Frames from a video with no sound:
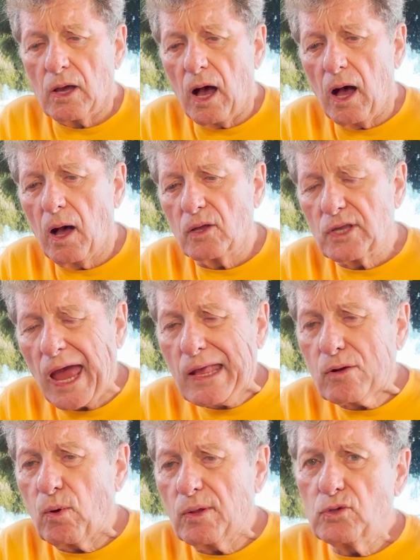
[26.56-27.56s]

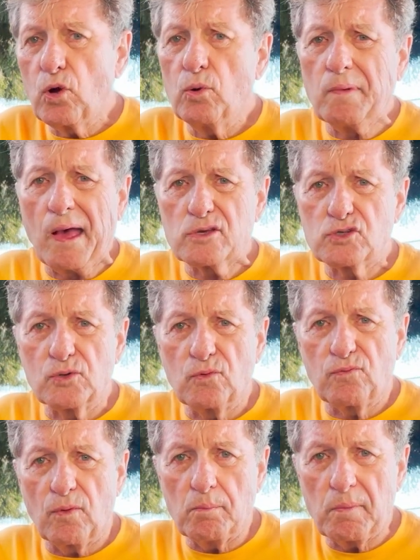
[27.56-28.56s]
Taekwondo master
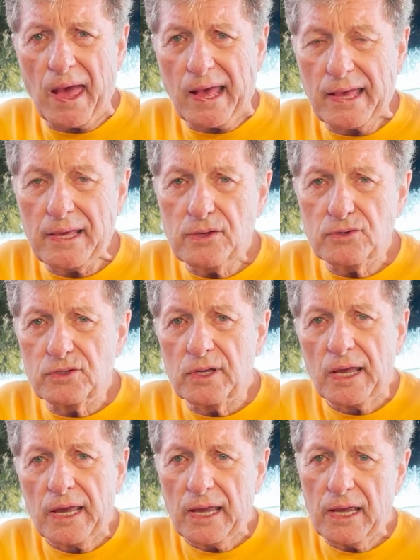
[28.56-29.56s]
from back east
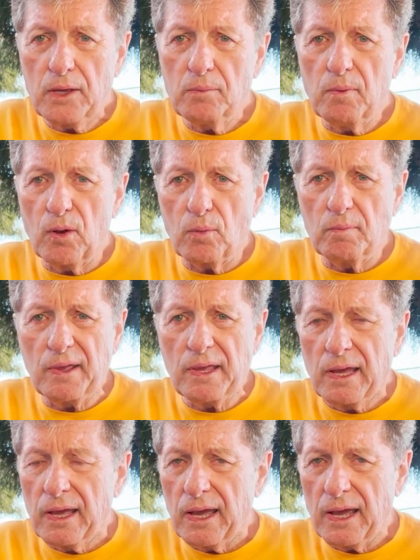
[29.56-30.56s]
emailed me,
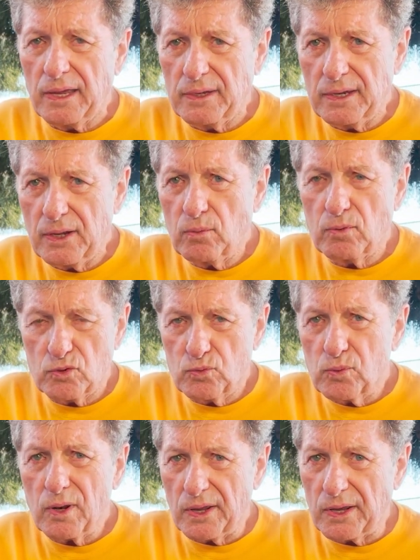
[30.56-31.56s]
and he was
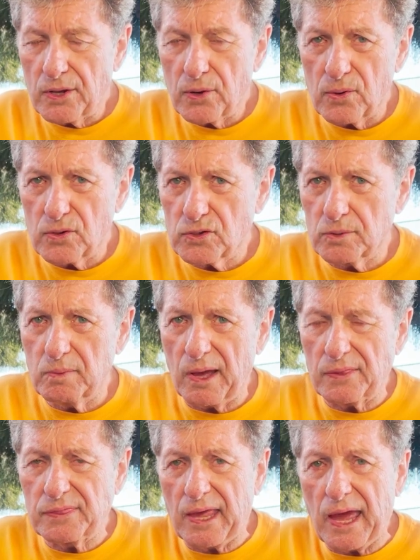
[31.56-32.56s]
really curious
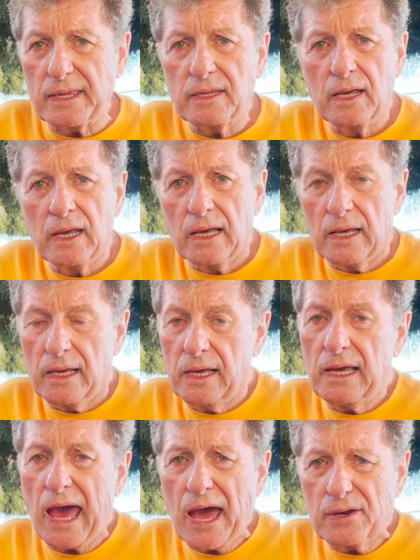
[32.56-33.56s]
about that.
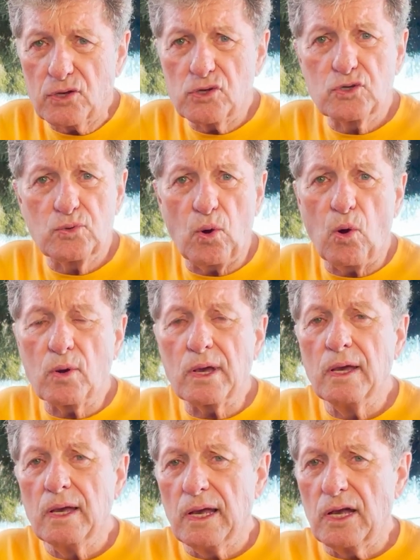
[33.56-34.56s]
He had a stroke.
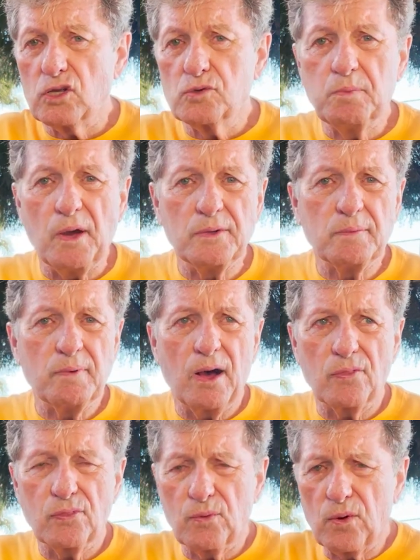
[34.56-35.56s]
It's been
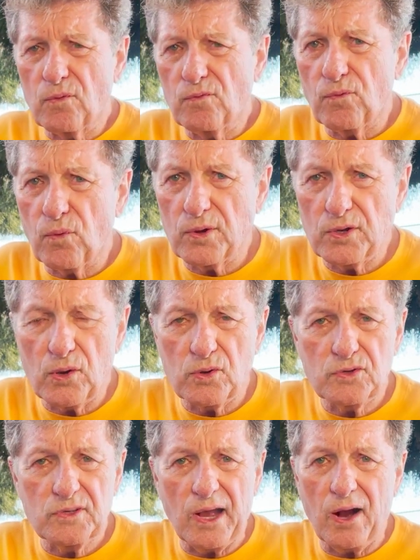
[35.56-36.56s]
about 3 or 4
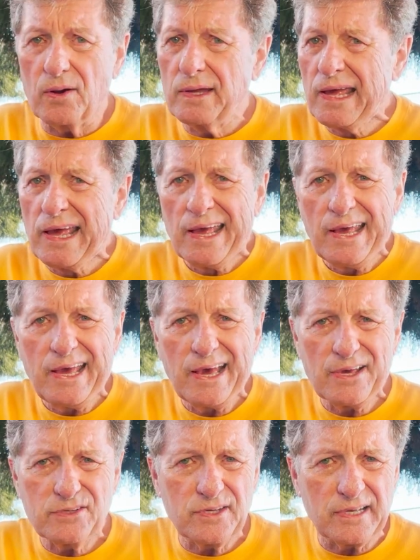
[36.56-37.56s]
years now. He
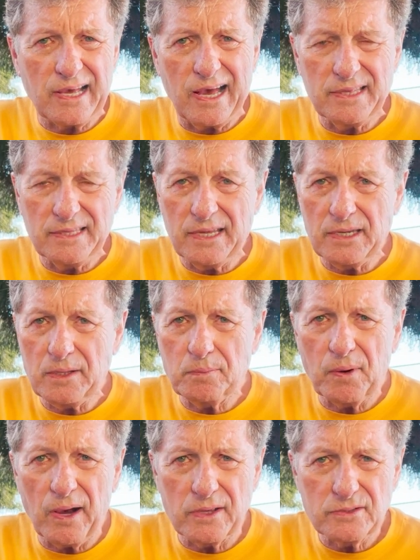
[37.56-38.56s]
hasn't gotten any
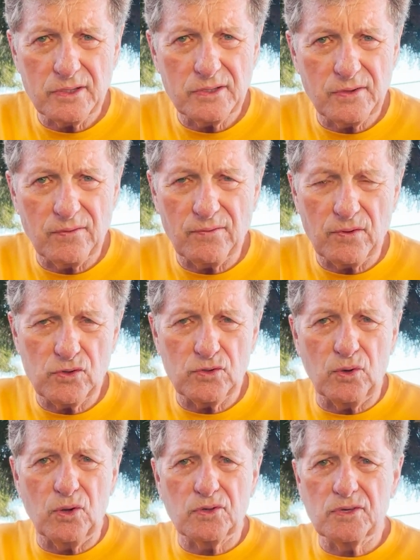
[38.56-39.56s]
positive
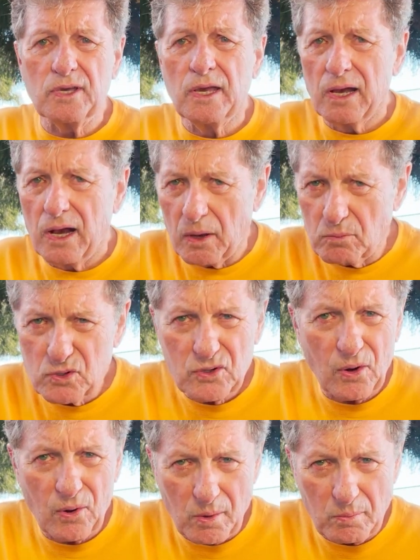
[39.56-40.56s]
results. I'm
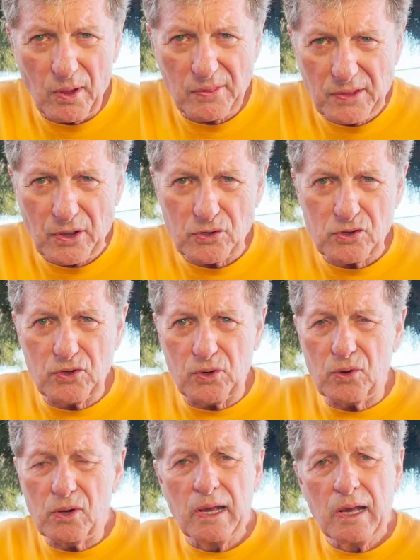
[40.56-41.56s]
sorry about that,
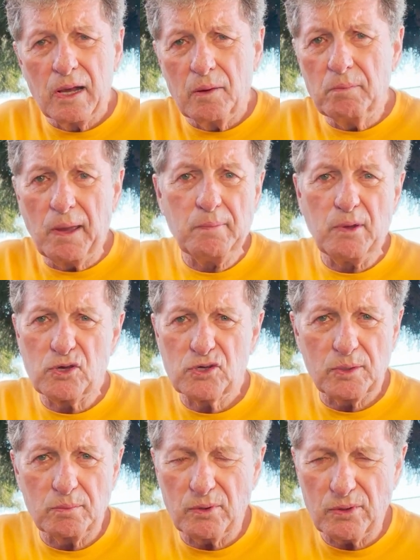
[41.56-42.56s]
sir. Maybe
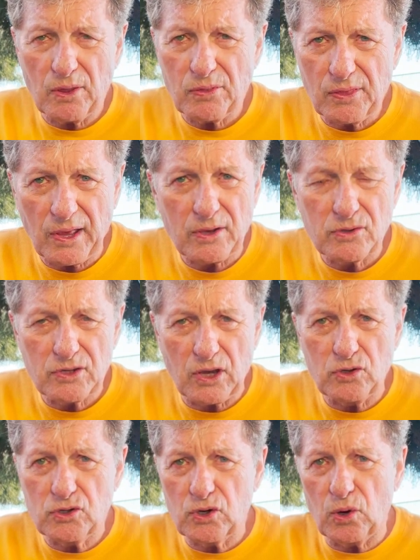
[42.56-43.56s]
some of the things
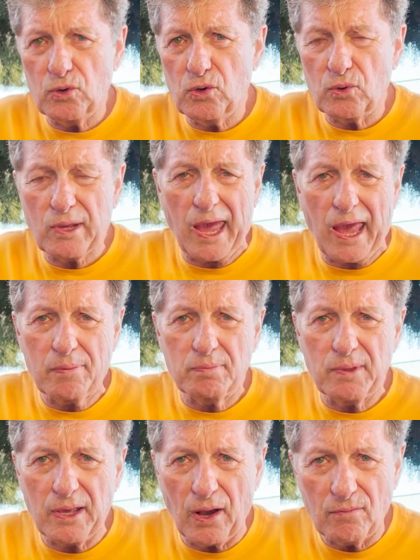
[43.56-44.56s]
I show you can
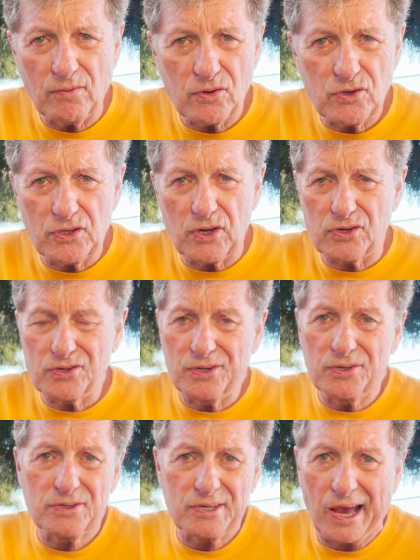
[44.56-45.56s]
be of
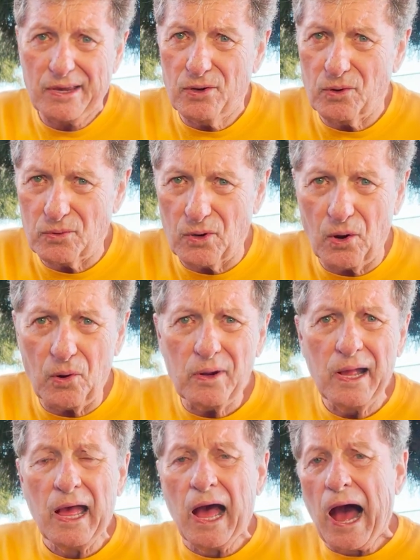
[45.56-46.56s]
assistance. I don't know.
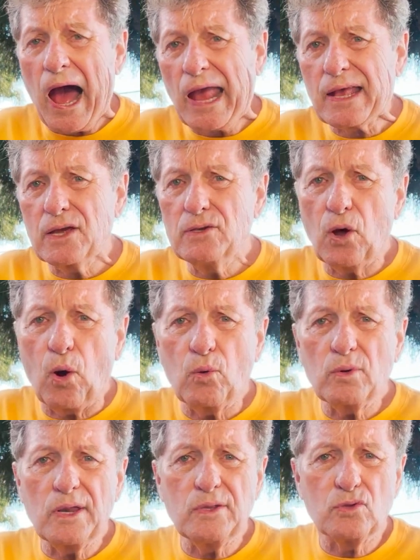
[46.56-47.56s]
I can
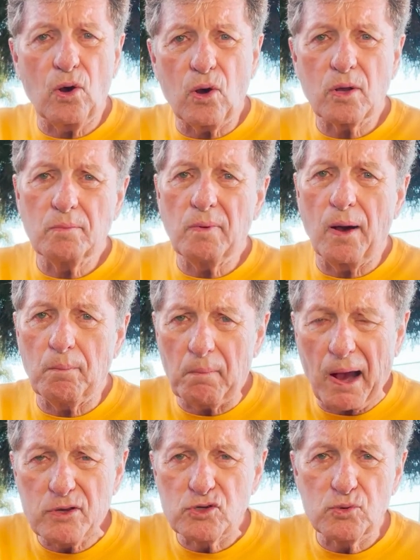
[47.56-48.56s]
only talk about
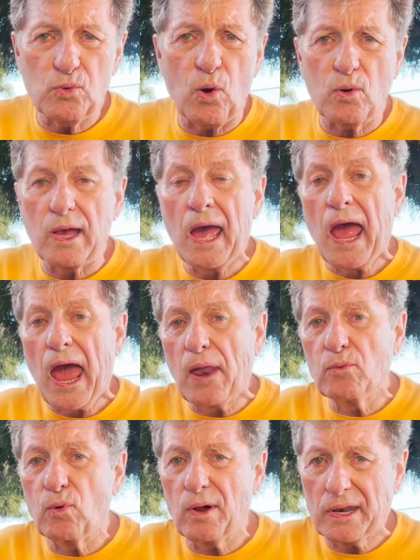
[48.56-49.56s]
my stroke
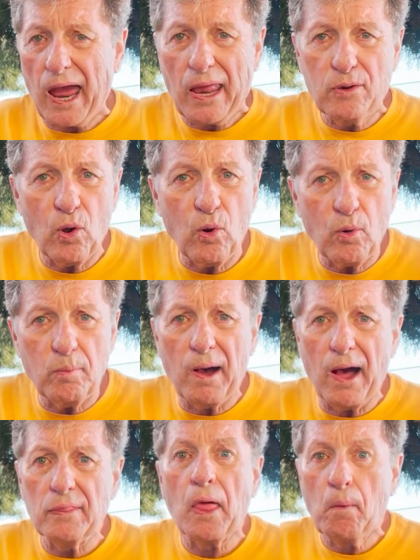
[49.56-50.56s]
and what I know
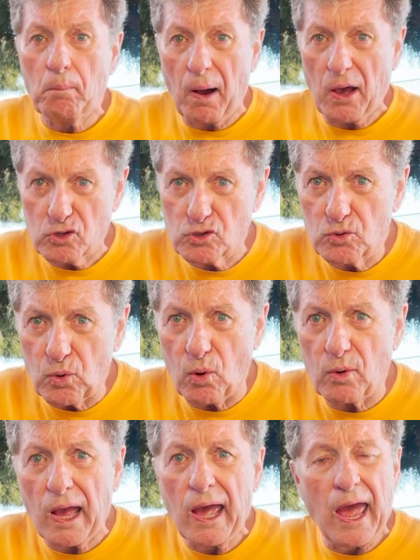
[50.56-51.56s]
about my
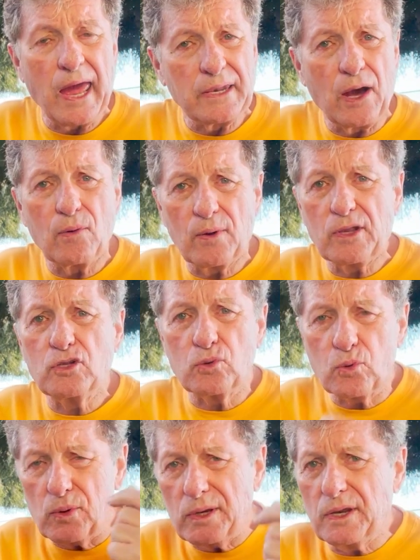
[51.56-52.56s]
stroke and how I
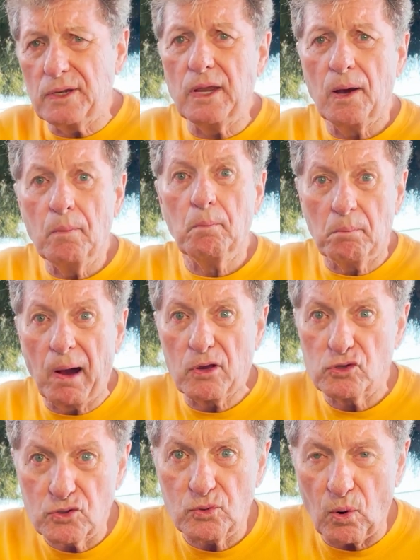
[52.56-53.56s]
treated my
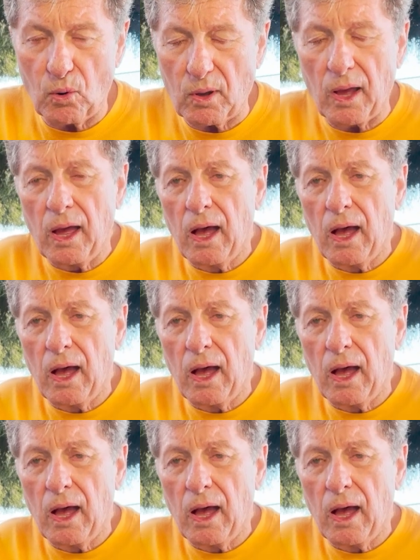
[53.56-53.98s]
stroke.